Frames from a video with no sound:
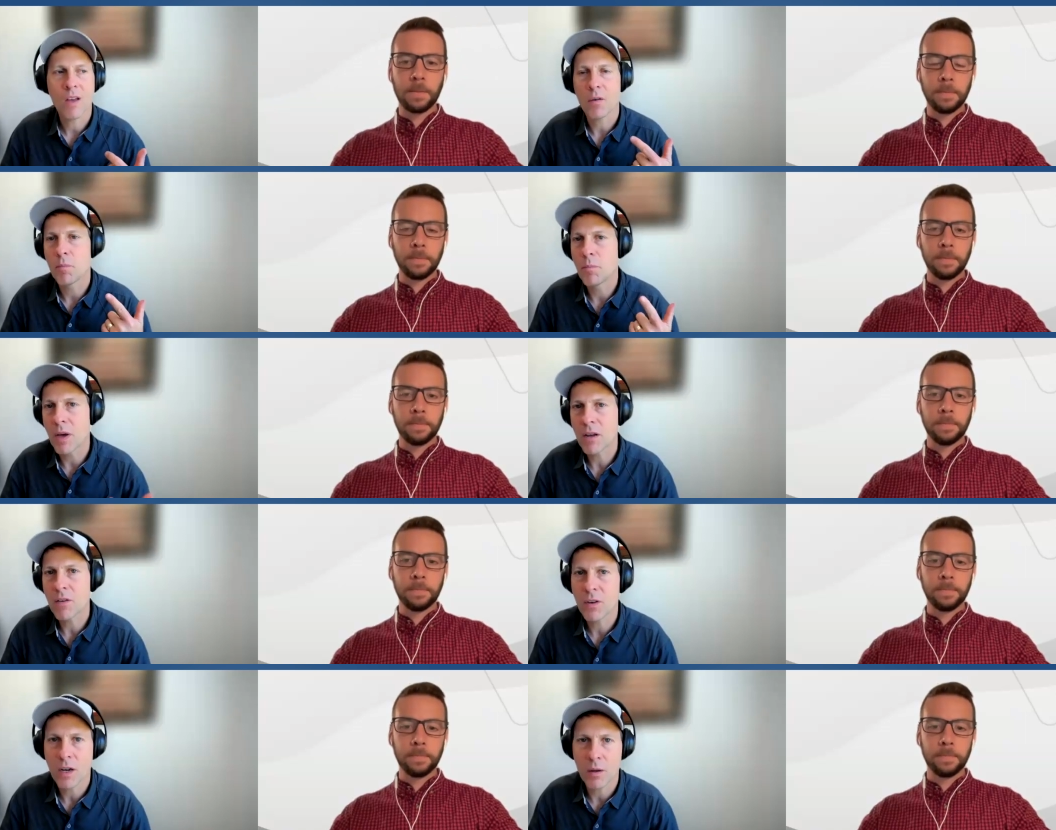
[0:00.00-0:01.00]
Speaker 1: I have to have a
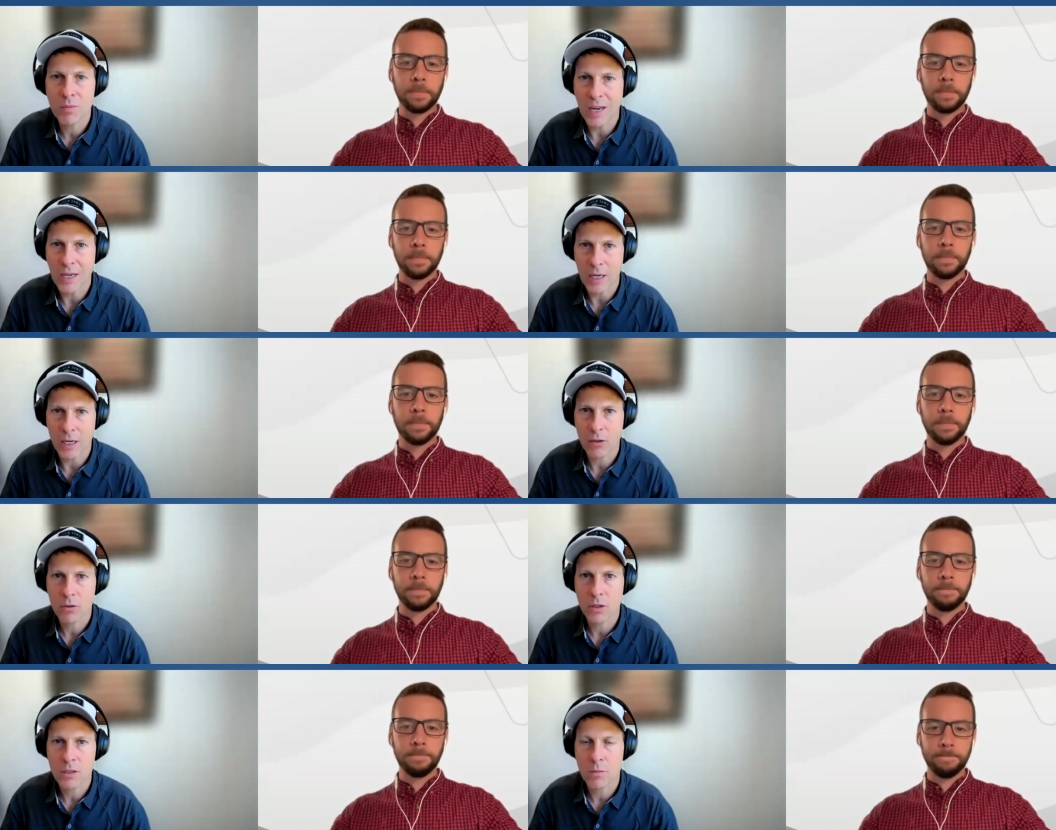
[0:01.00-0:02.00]
benefit I'm
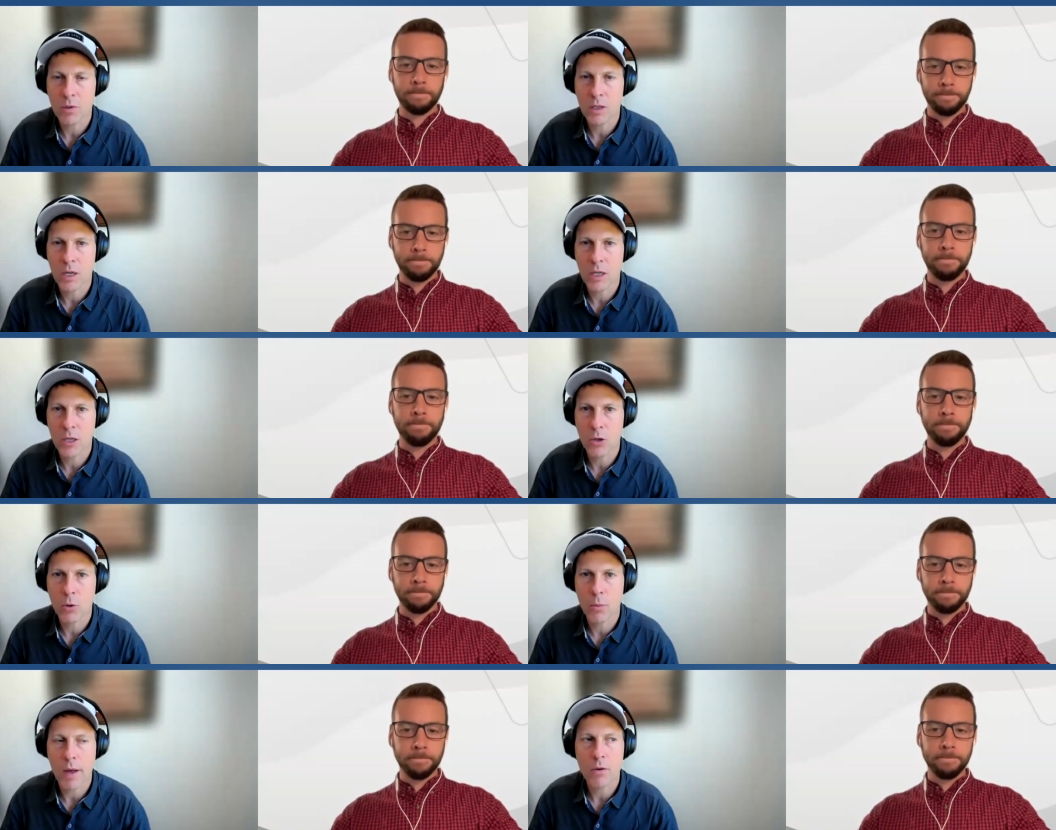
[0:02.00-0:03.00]
gaining, like something that I
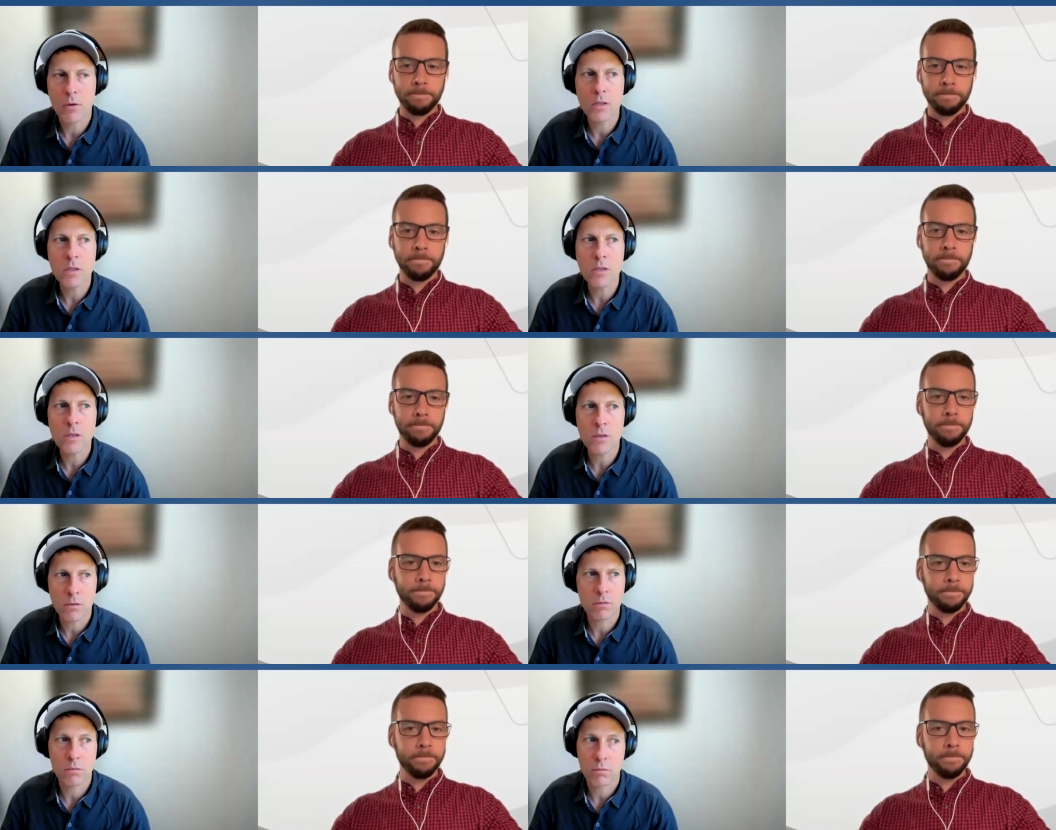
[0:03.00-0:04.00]
didn't know about. This
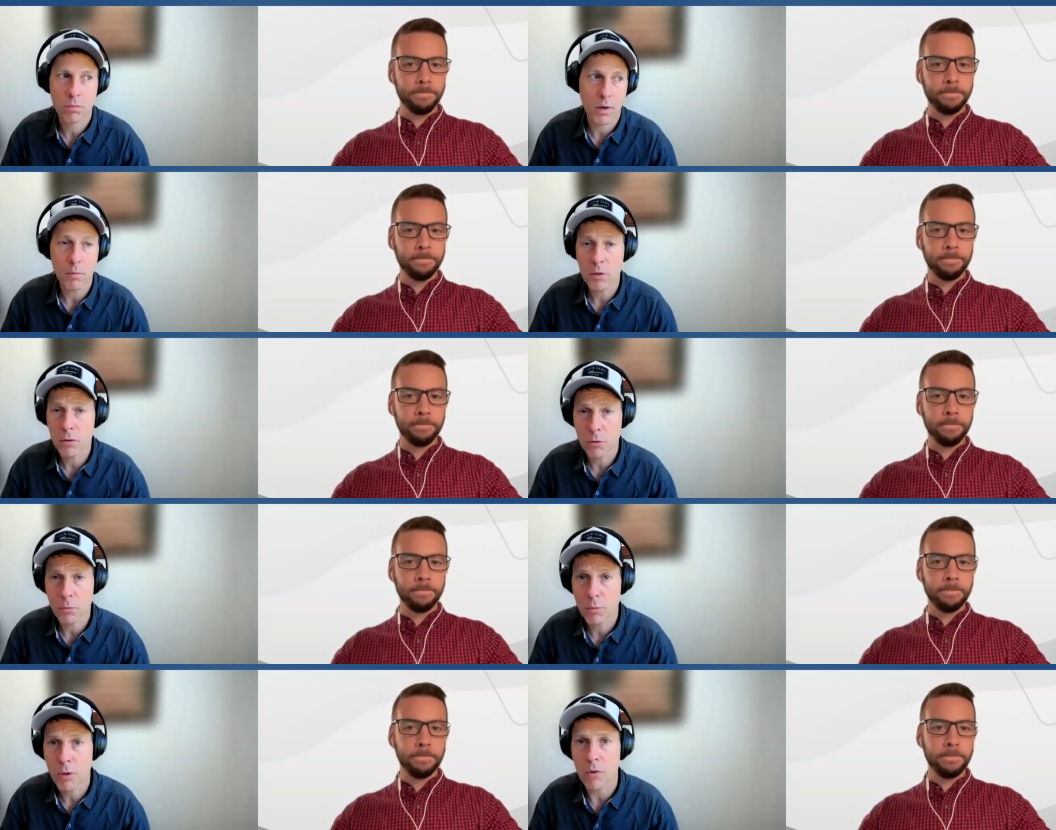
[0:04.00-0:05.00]
is probably a
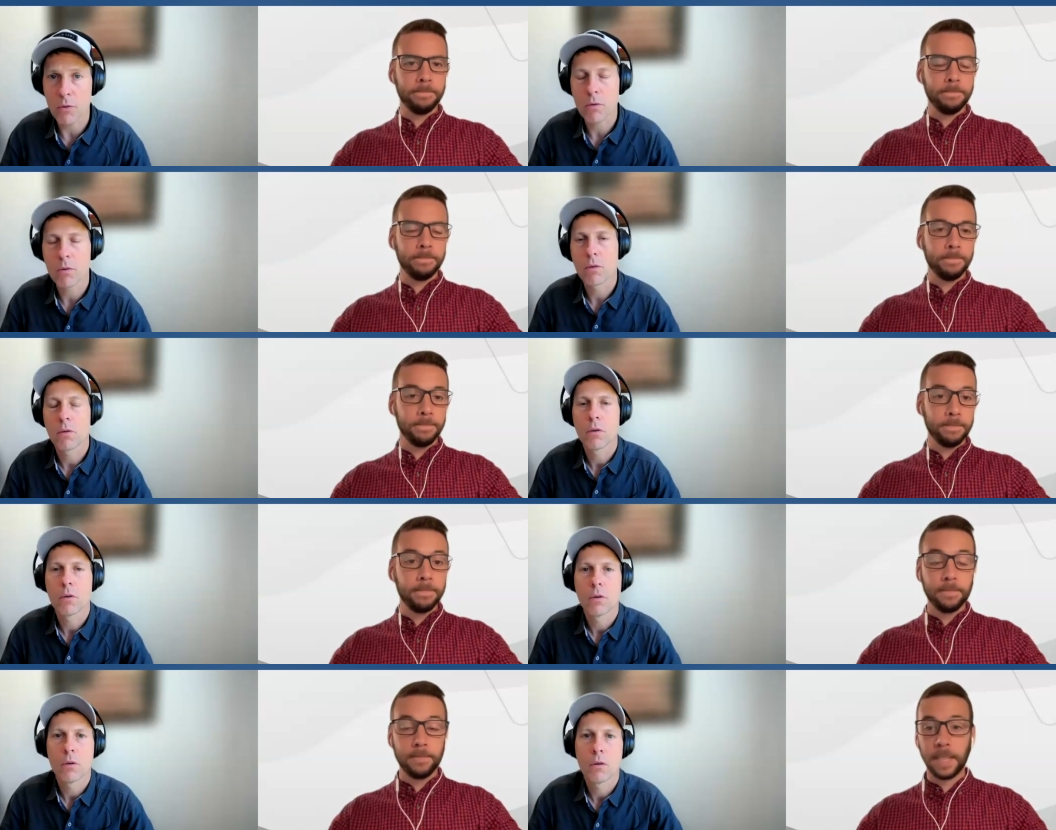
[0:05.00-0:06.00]
little bit of both.
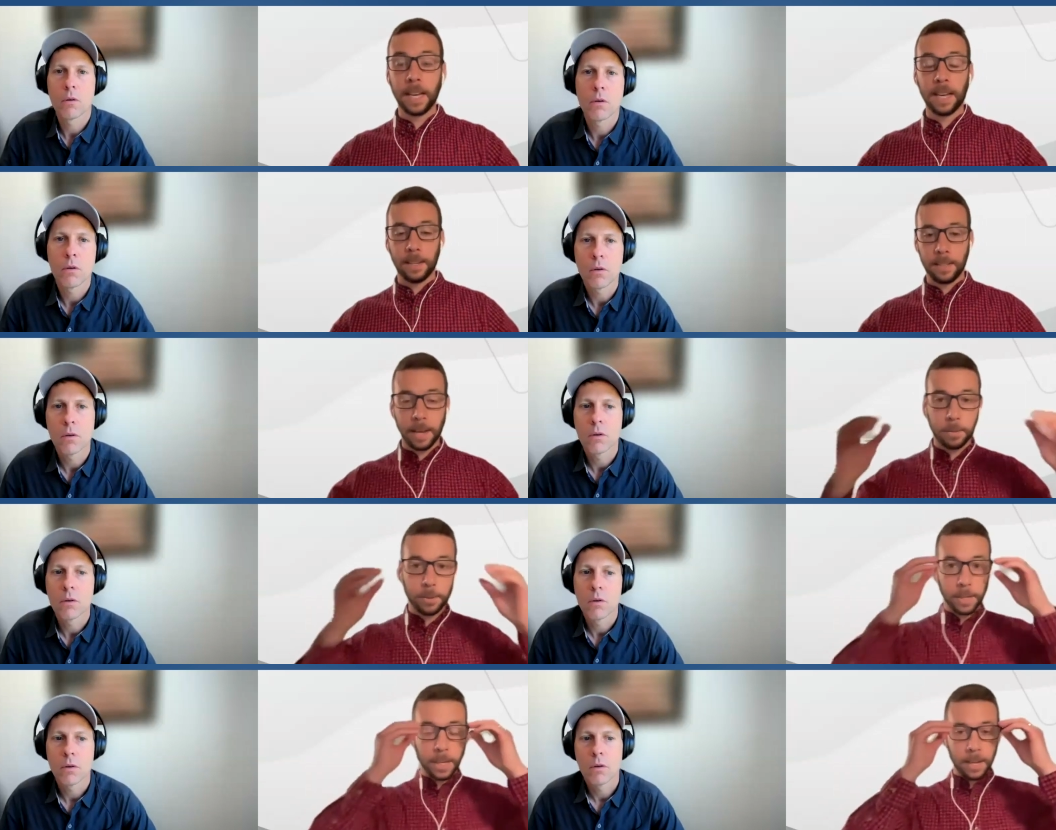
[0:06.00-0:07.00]
Speaker 2: Yeah, yeah,
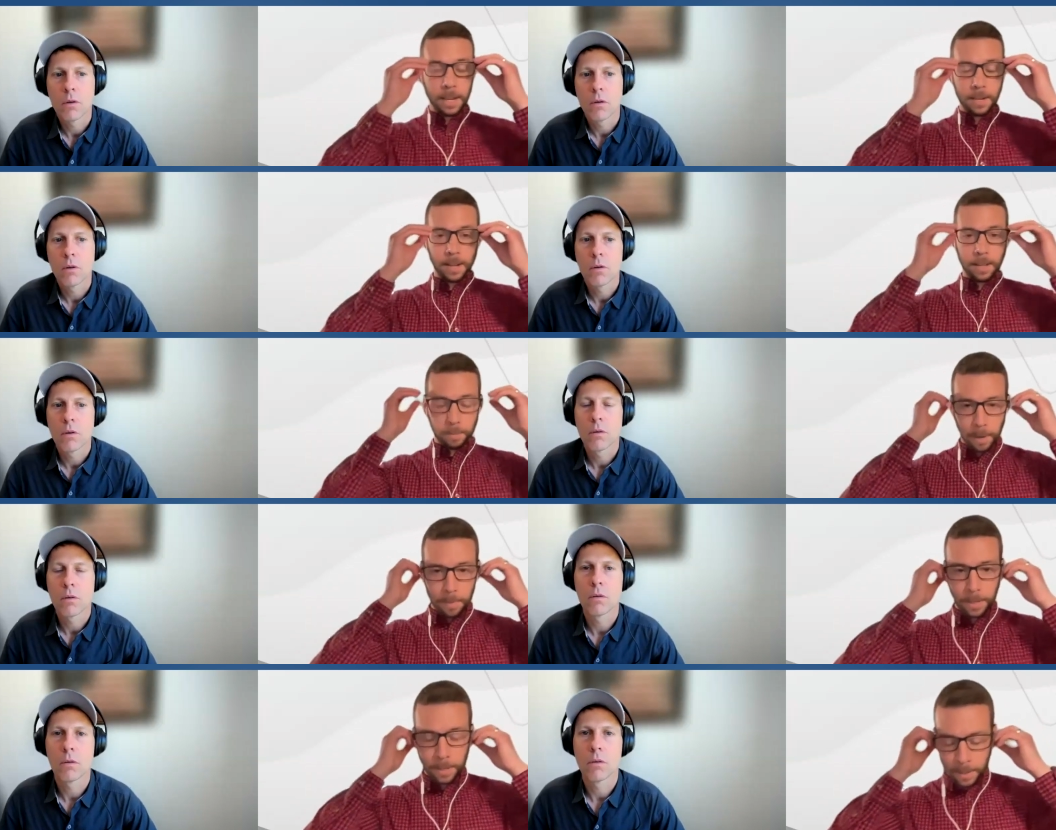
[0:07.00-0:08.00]
absolutely. And, and I think
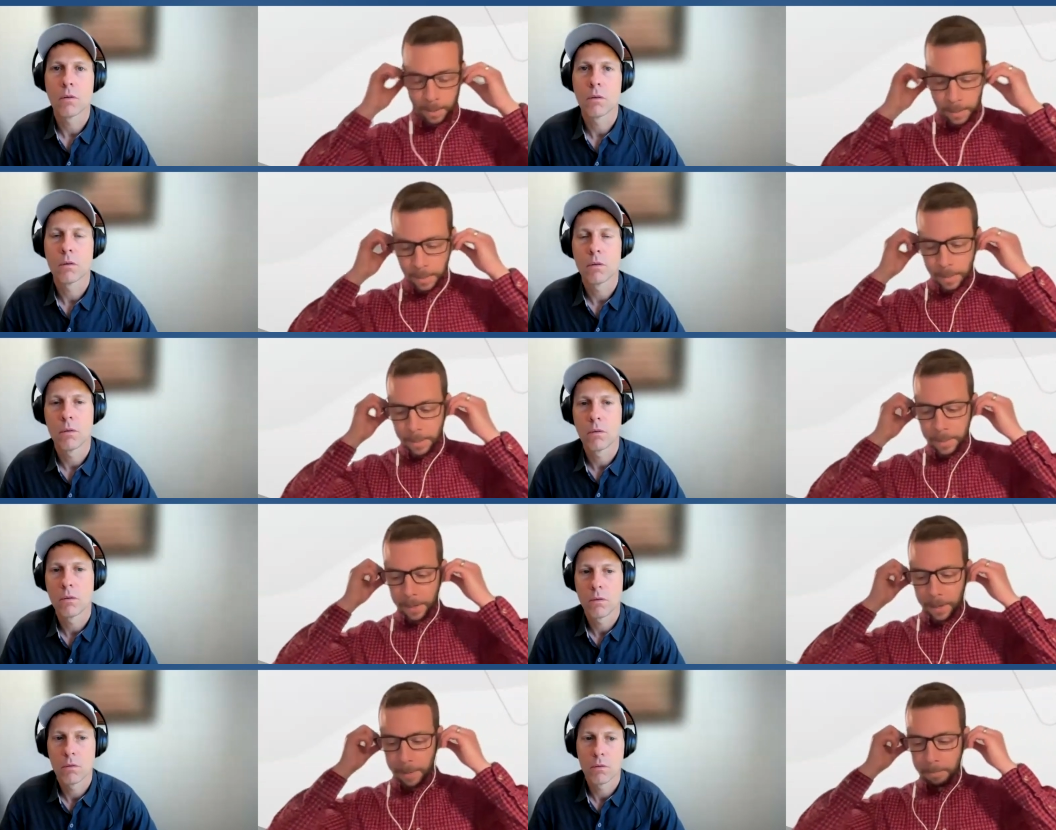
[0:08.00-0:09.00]
maybe
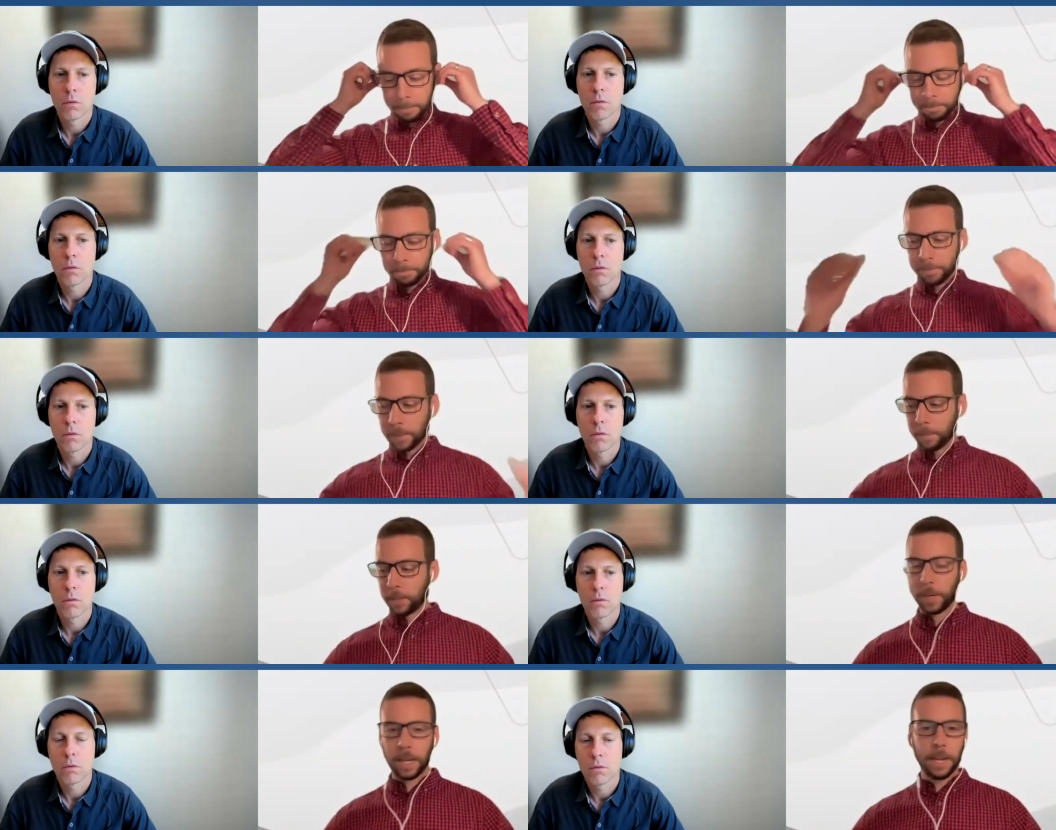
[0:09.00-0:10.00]
um,
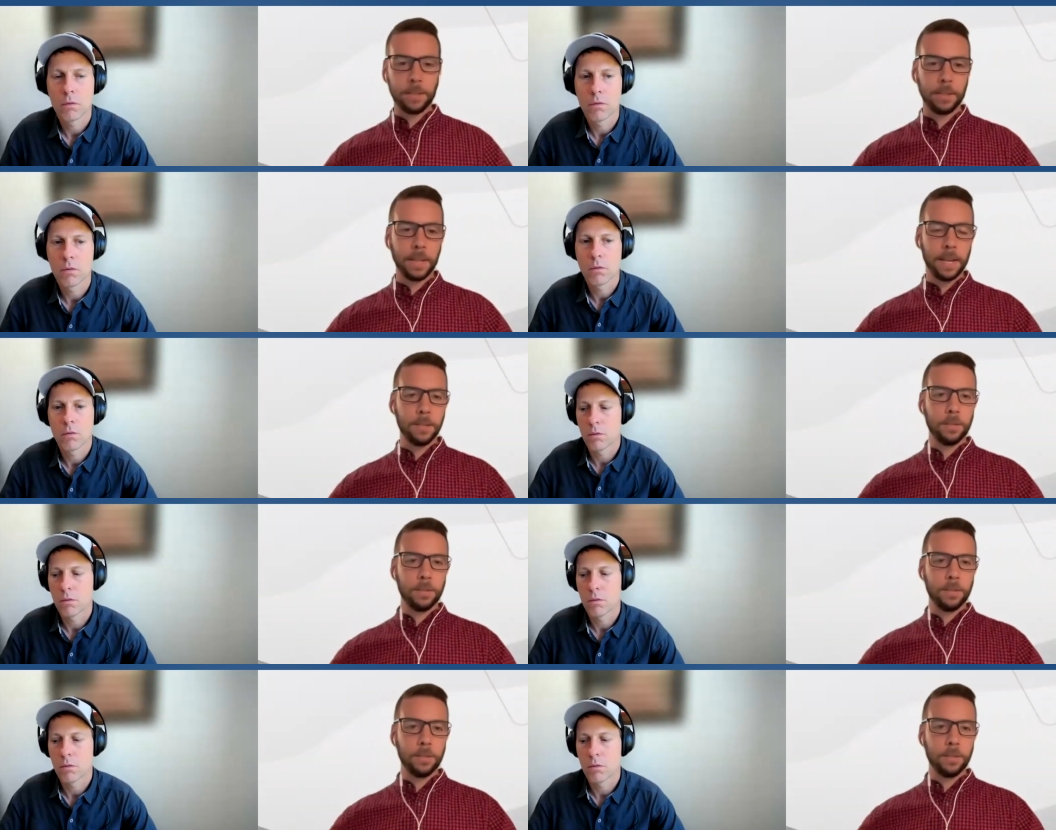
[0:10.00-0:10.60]
best way to answer that is